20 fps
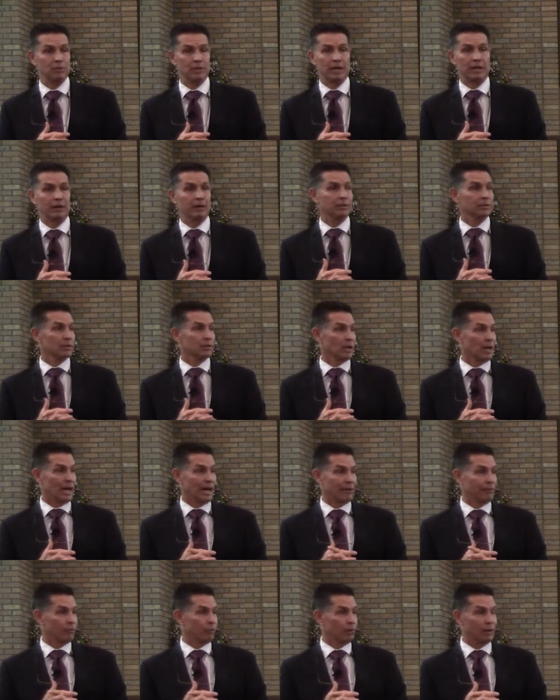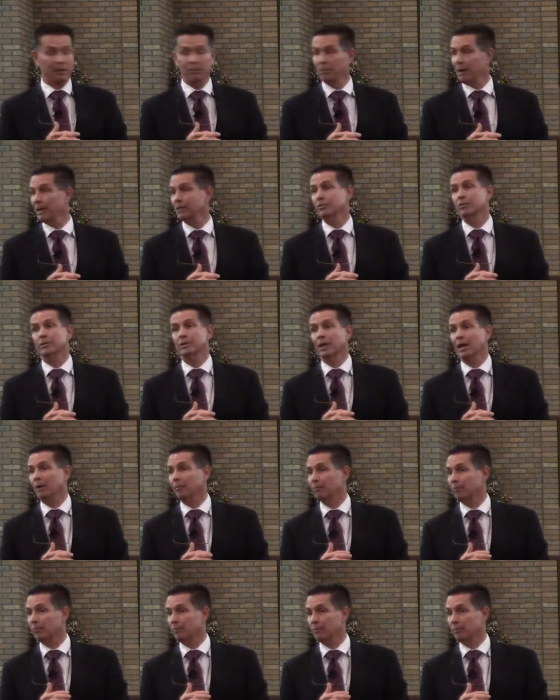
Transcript: in Aaron's life where he messed up